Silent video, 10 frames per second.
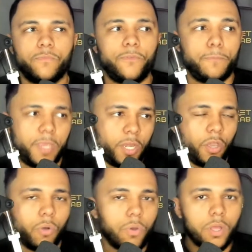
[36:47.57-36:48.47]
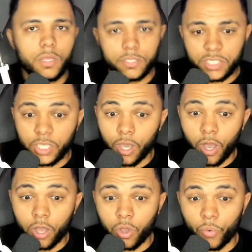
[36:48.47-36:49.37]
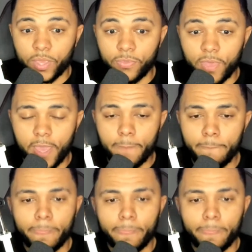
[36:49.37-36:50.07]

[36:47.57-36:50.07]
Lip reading: Fabinho, Thiago in there,